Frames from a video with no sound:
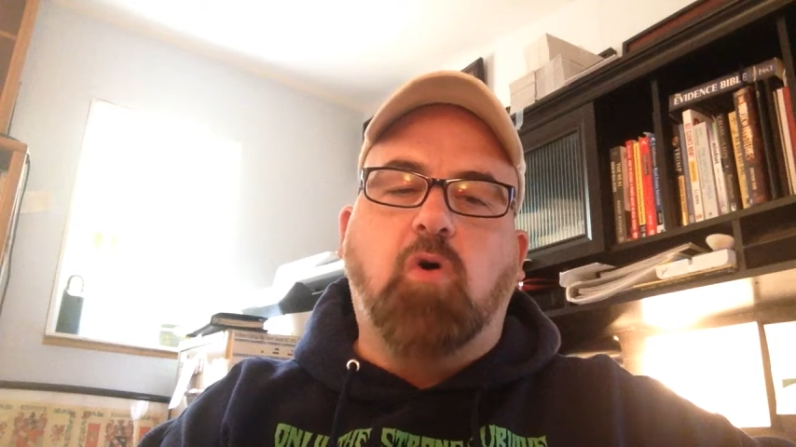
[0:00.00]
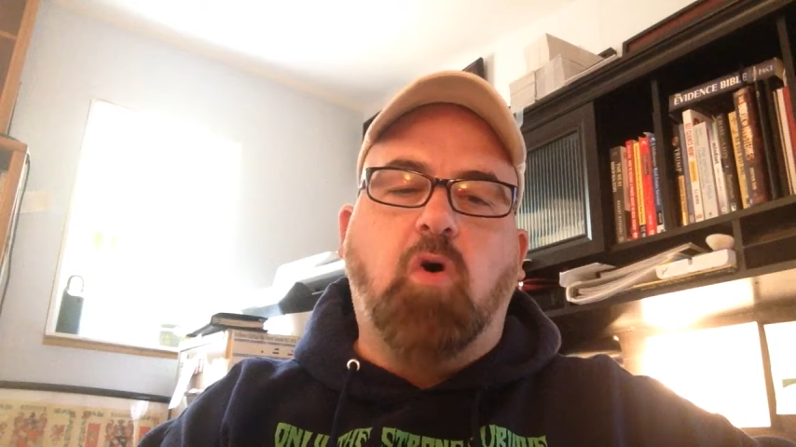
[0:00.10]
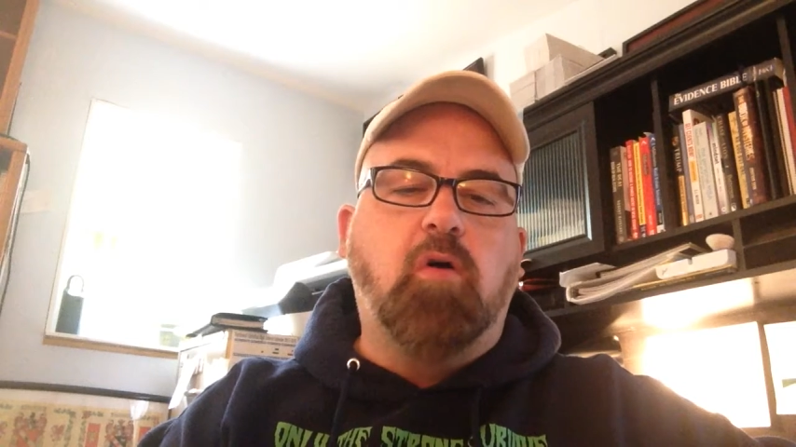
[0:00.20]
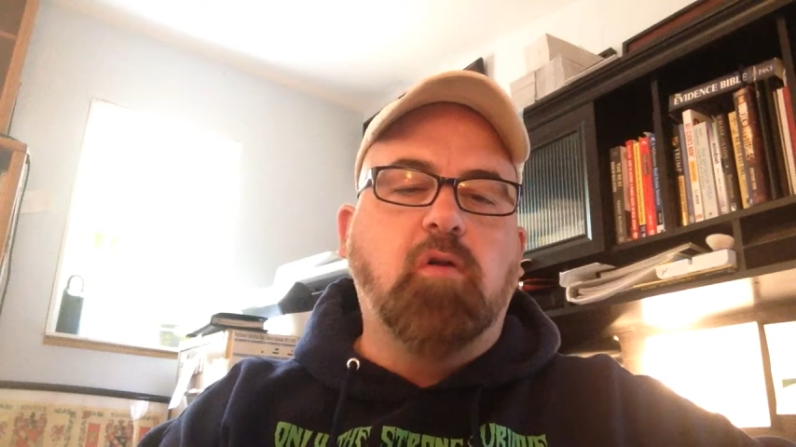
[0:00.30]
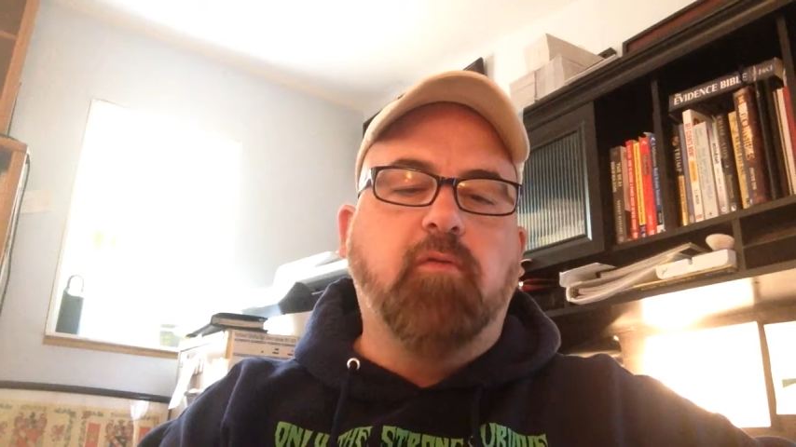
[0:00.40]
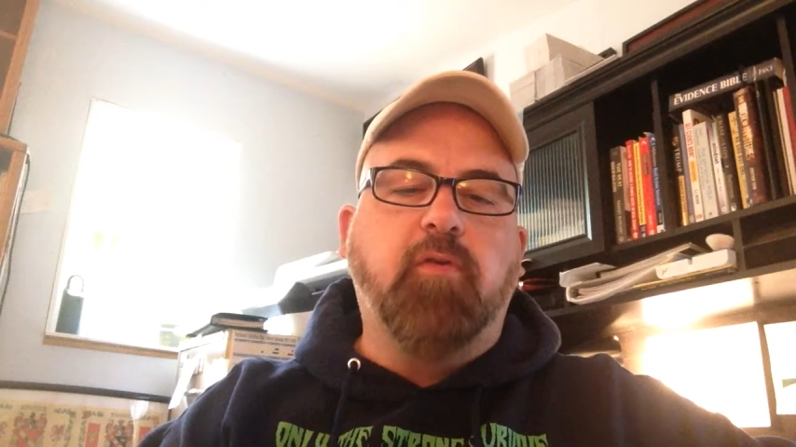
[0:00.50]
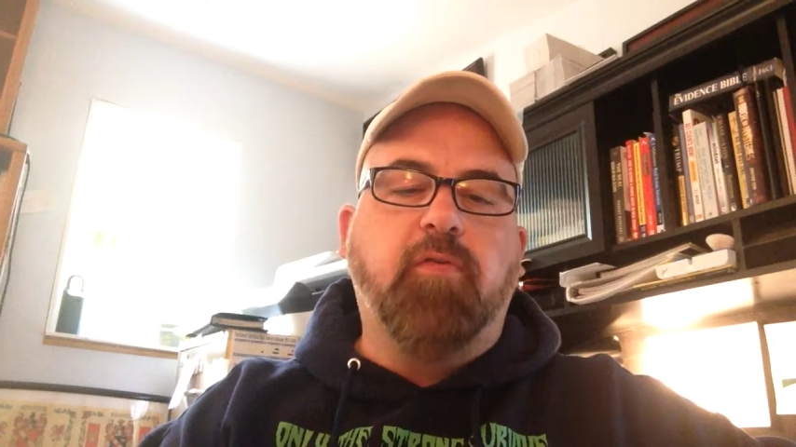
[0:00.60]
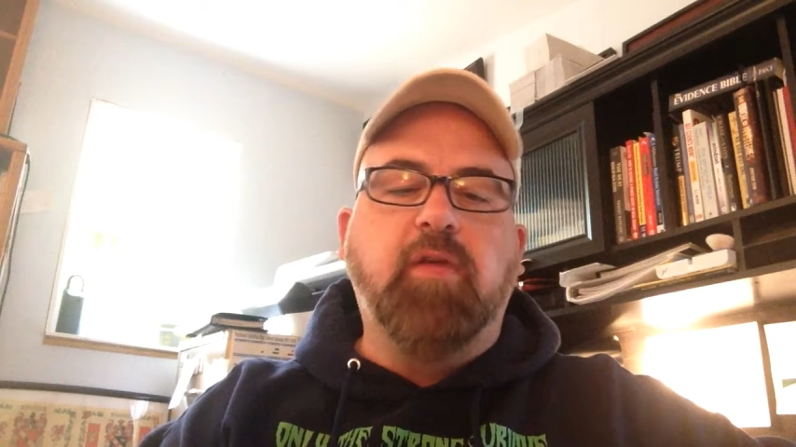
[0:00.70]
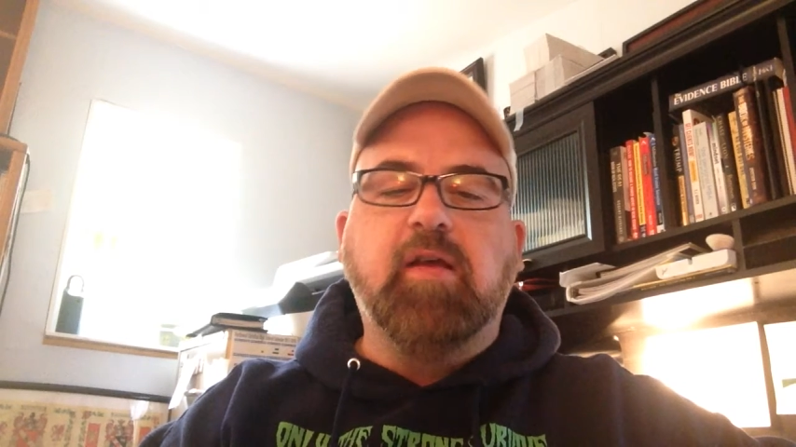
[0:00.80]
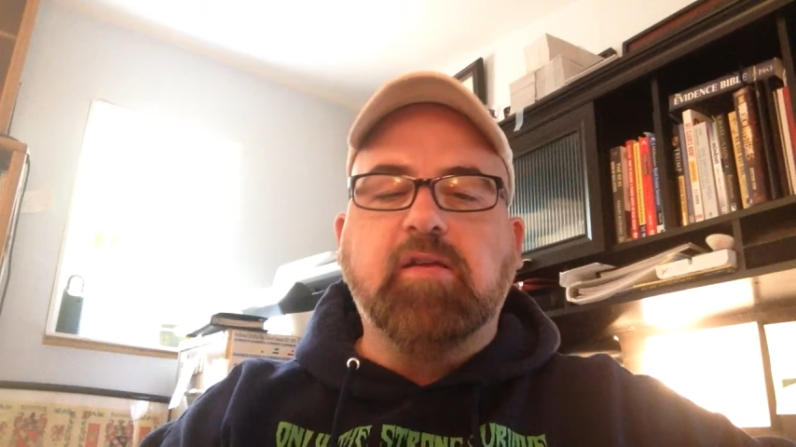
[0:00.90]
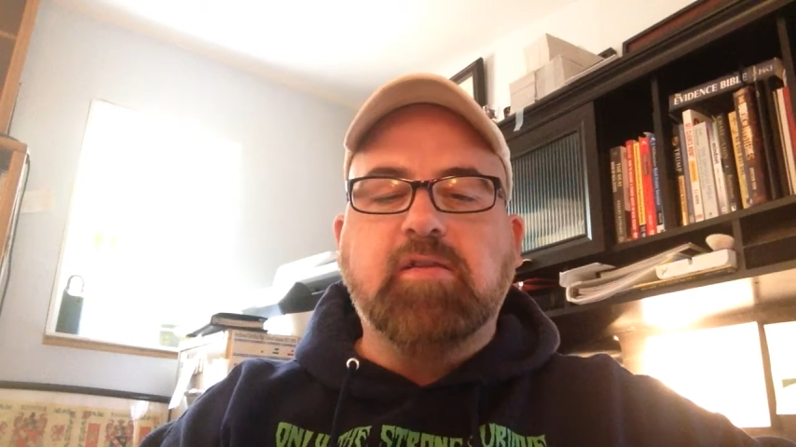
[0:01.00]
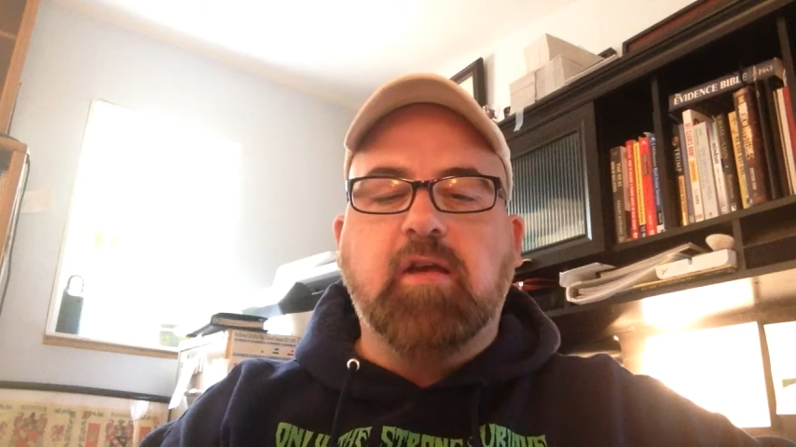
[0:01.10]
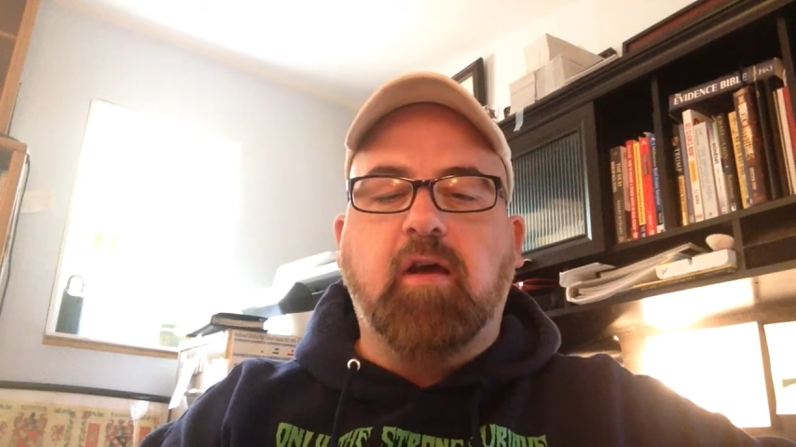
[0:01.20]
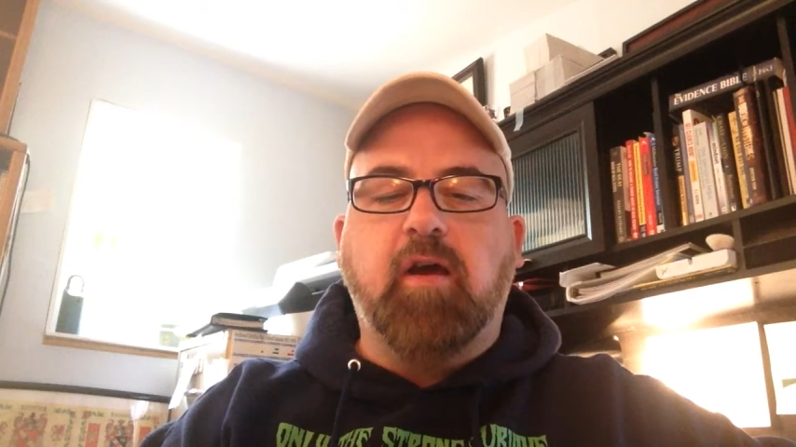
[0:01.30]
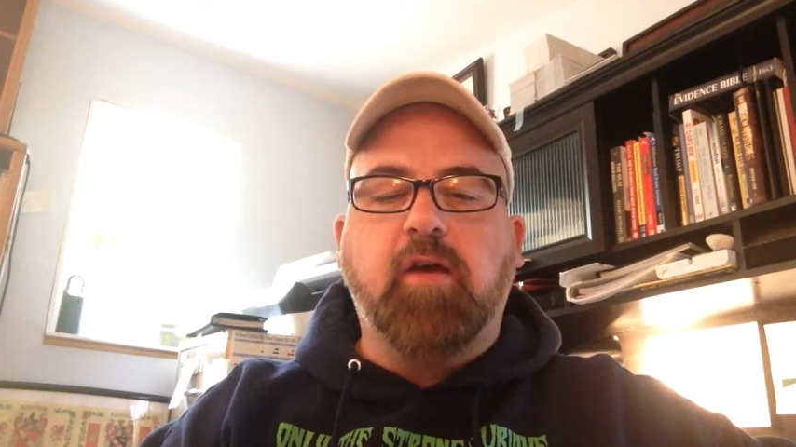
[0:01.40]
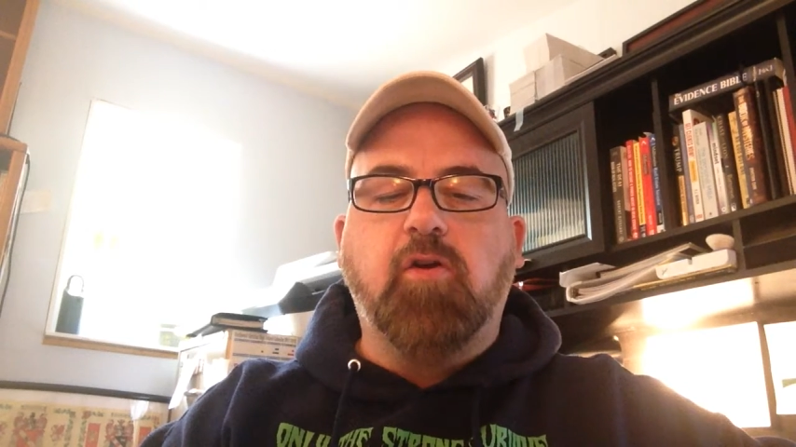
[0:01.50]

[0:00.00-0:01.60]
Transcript: all of the things that I had